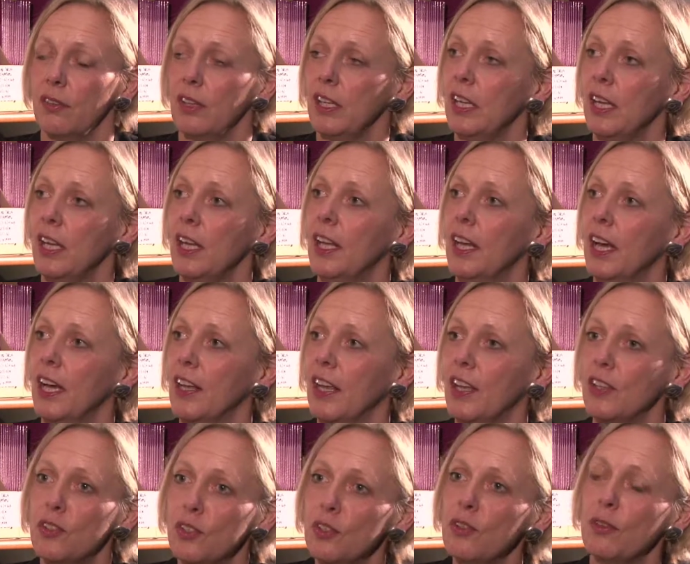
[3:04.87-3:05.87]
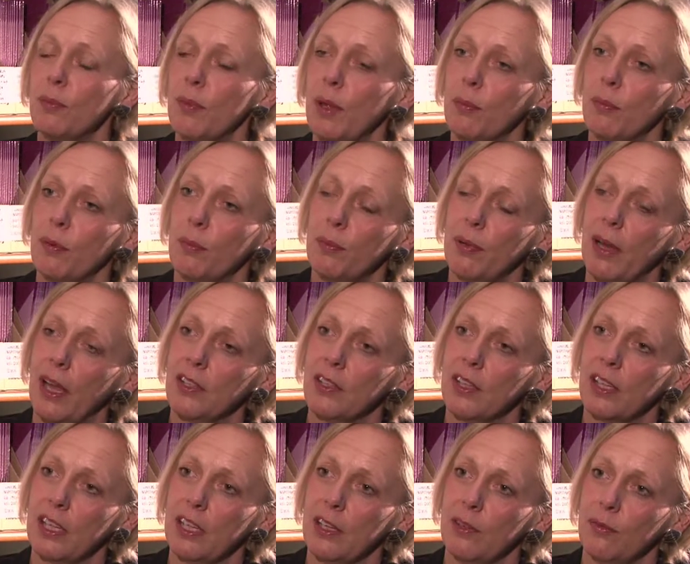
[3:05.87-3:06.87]
And I do remember
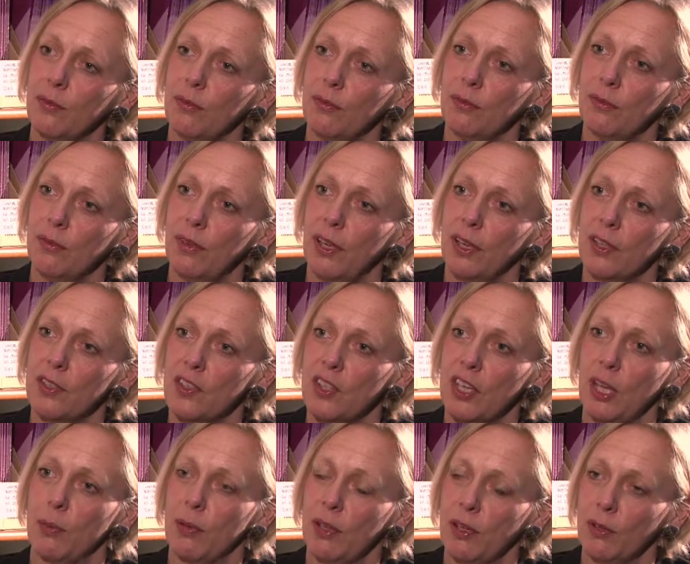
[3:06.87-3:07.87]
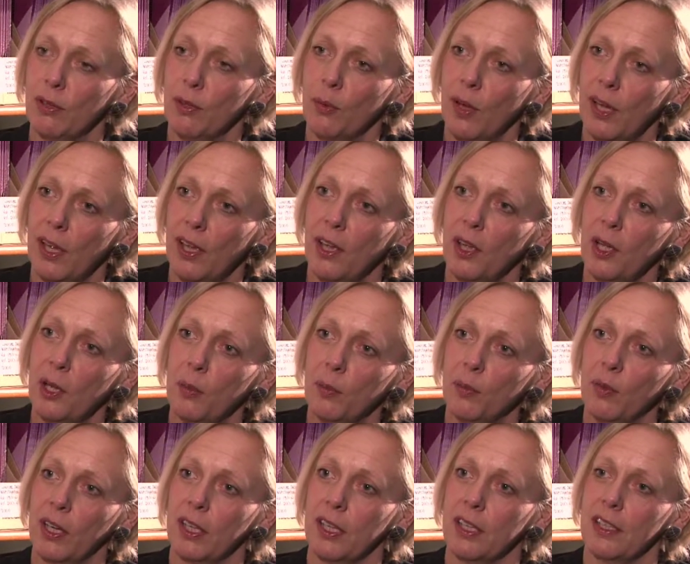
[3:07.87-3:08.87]
practically skipping all the way
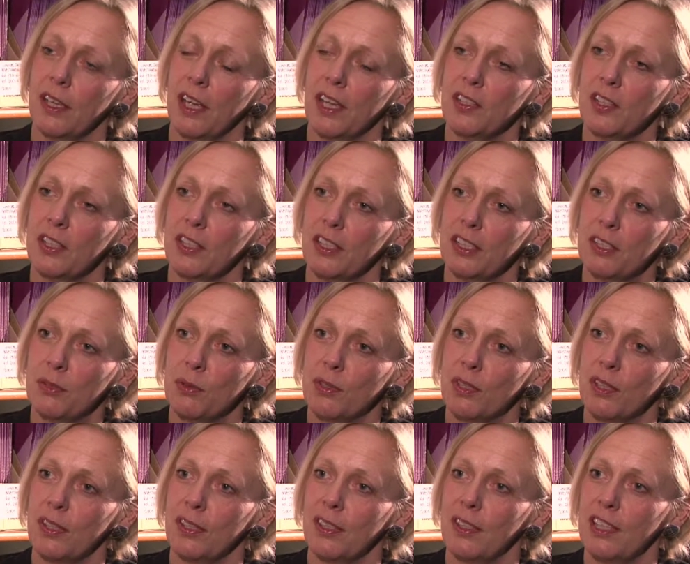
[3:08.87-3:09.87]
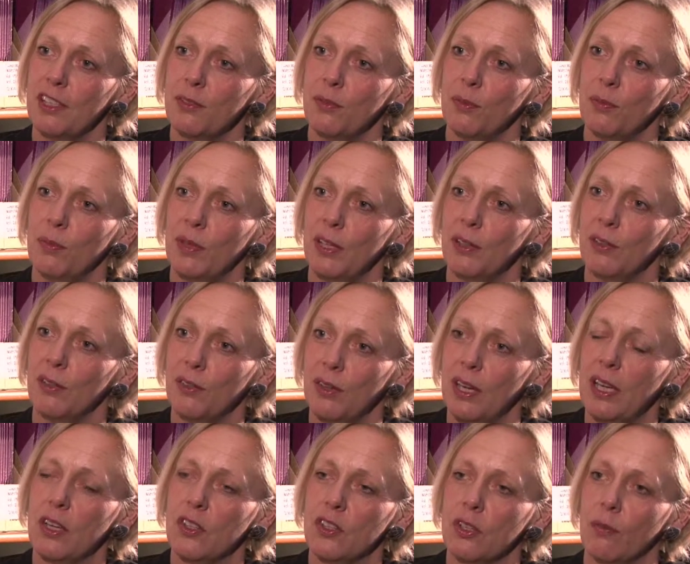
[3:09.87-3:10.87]
home, recognising that this would be a
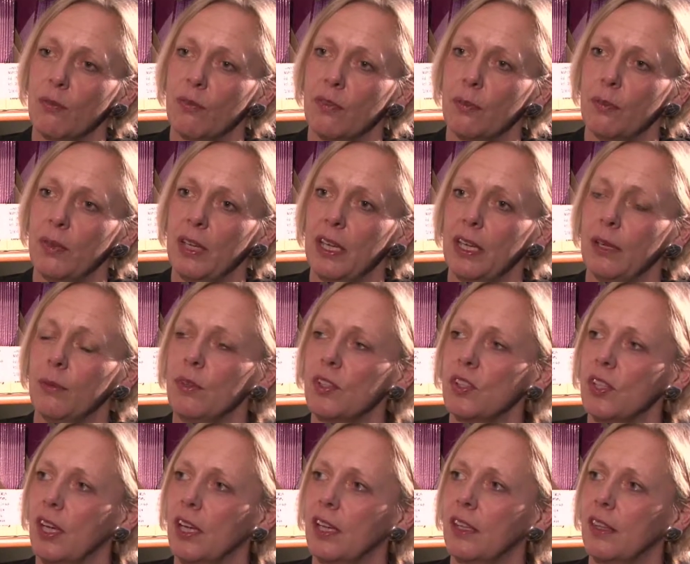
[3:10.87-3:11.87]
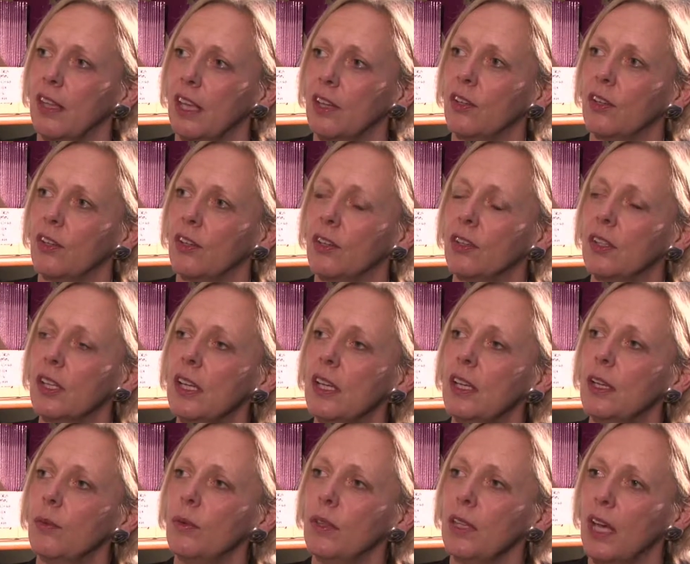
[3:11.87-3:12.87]
great job for me, which I then got,
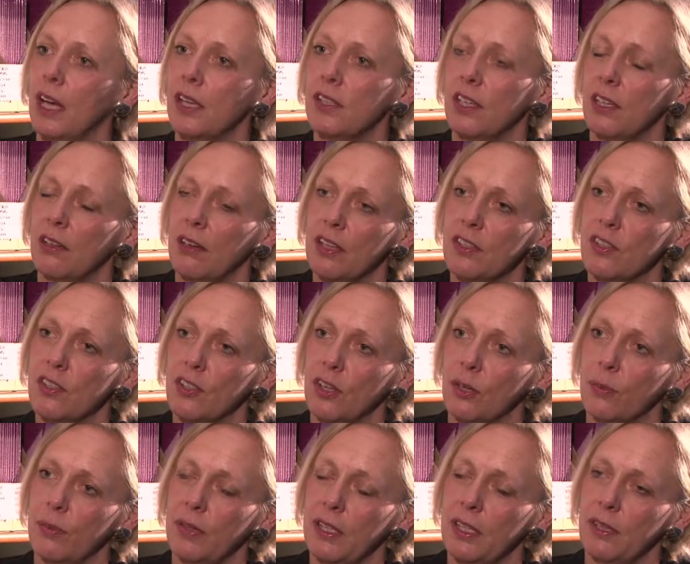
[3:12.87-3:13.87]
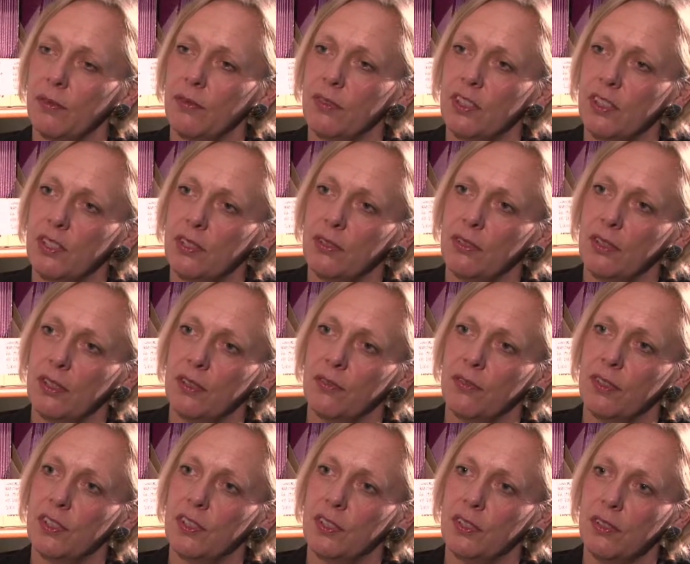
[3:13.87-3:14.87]
with the idea I'd stop in it
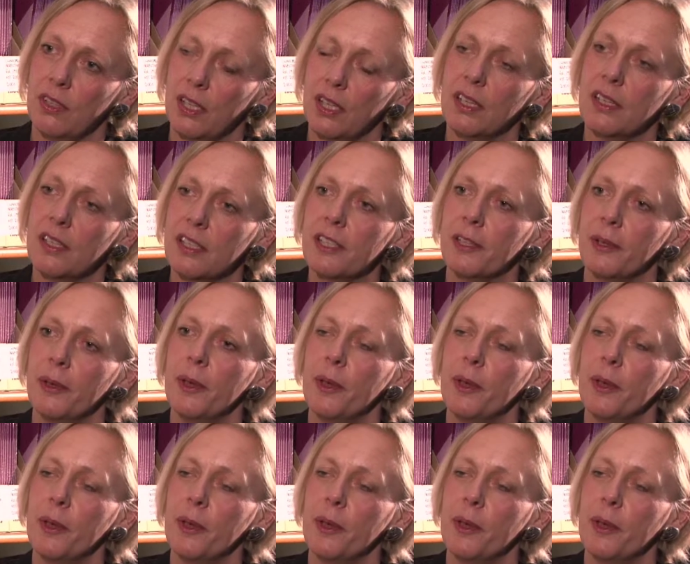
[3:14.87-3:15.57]
for two years.